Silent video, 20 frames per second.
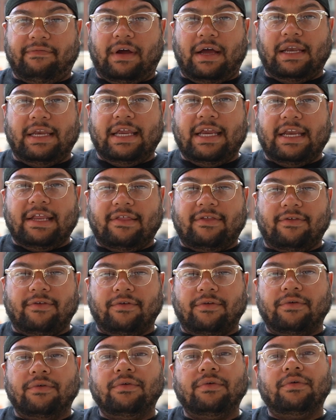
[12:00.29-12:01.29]
I needed
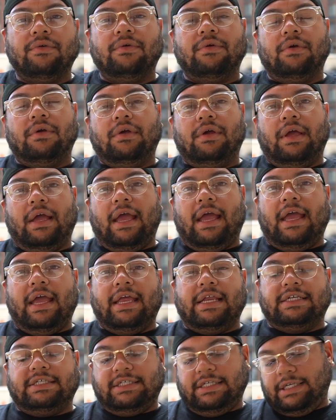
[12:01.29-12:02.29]
to.
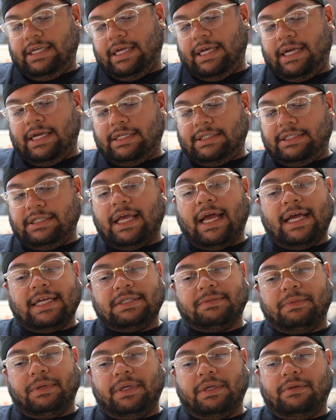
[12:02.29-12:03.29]
And she
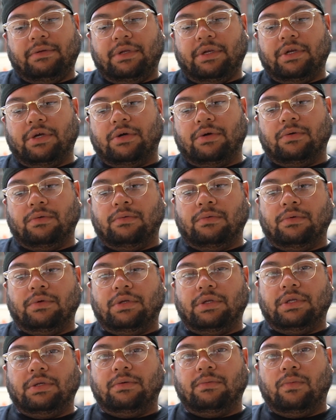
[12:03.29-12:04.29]
asked me,
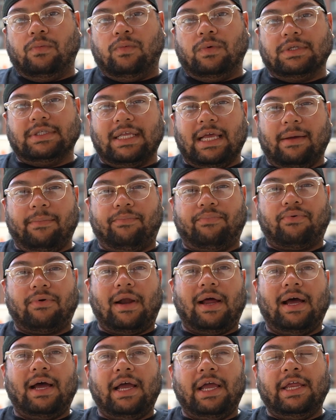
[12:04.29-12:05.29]
was that
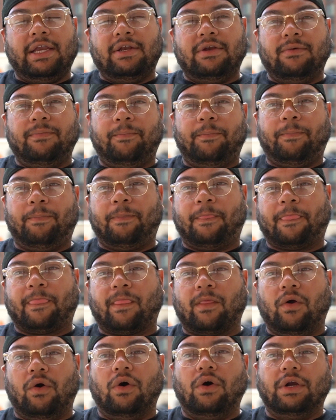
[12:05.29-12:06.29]
pride
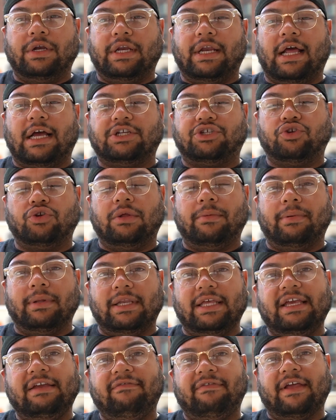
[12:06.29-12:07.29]
or did I truly
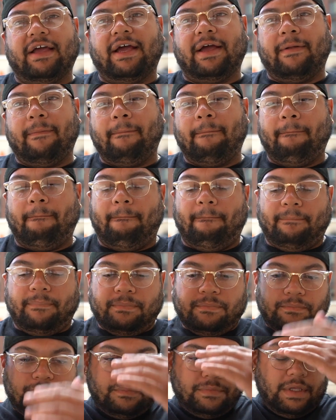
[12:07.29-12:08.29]
believe that?
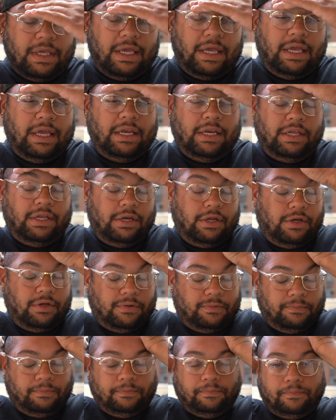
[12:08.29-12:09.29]
And I'm
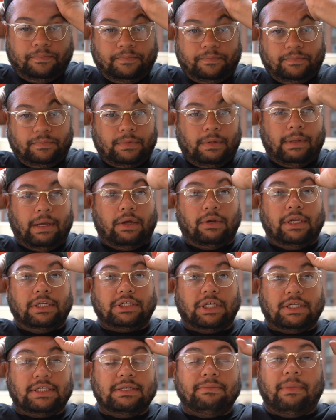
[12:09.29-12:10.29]
not gonna let
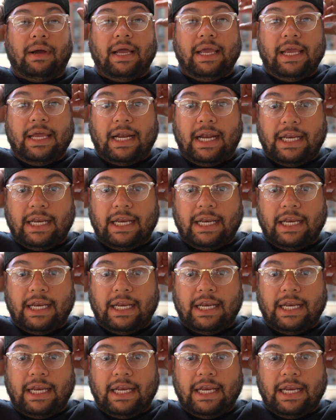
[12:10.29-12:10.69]
y'all see my head.